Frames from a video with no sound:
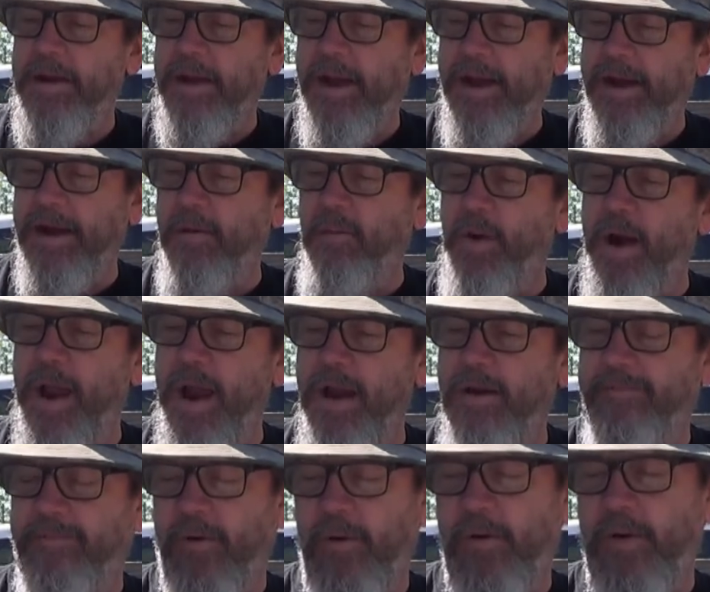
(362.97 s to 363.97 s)
And it
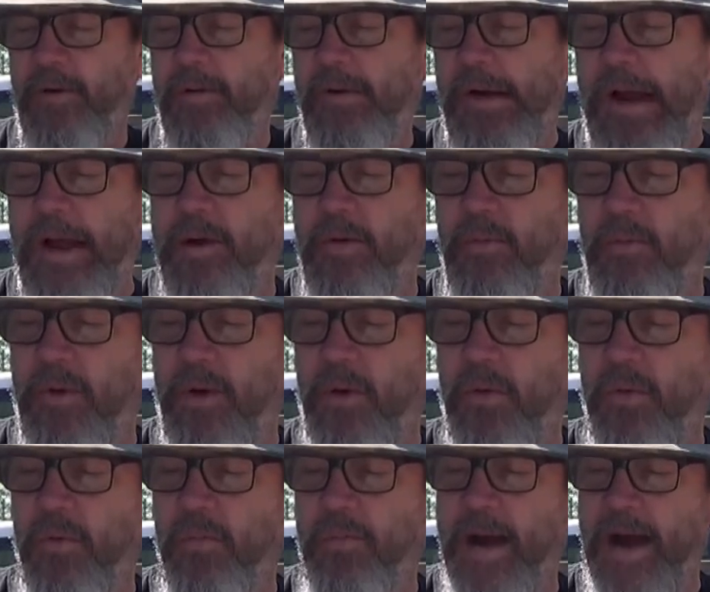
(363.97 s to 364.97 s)
rained for, I don't
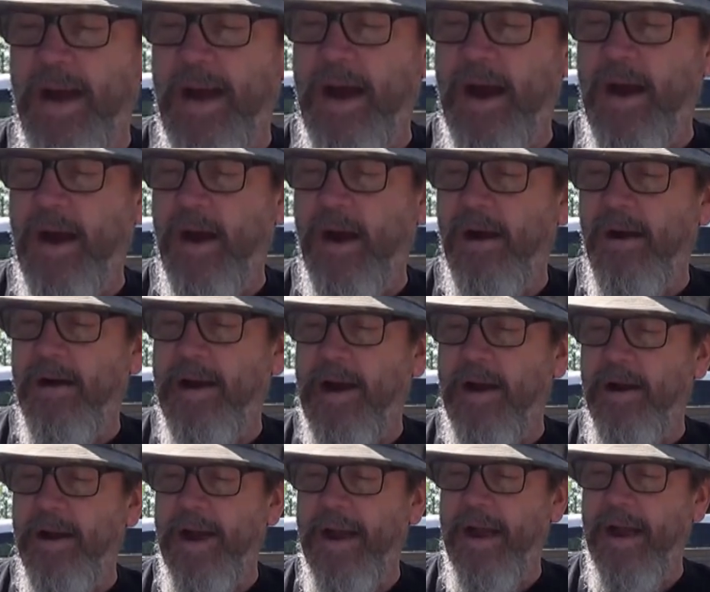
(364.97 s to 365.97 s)
know, about an hour,
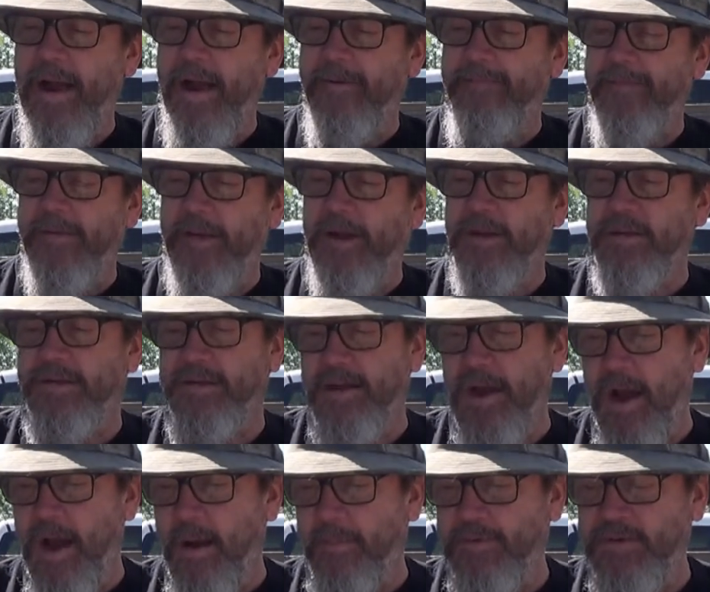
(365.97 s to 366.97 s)
hour and a half, and then it
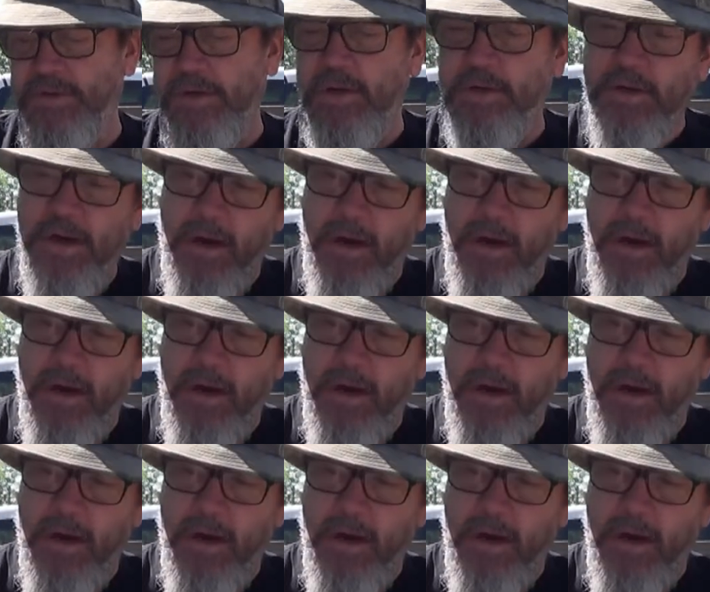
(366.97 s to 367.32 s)
stopped, sun